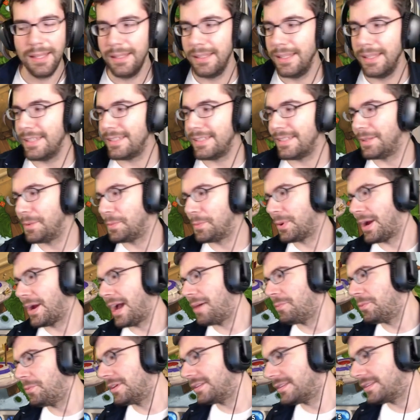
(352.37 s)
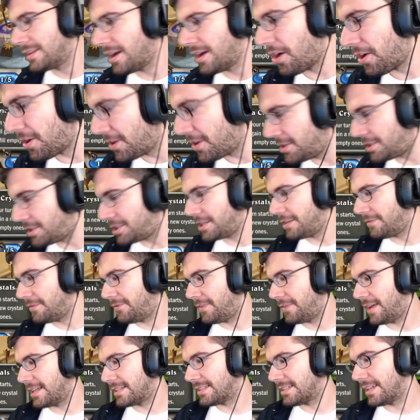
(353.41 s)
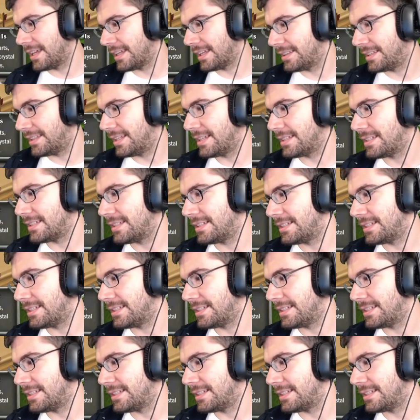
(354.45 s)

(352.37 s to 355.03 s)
this is the problem with RNG fest like this.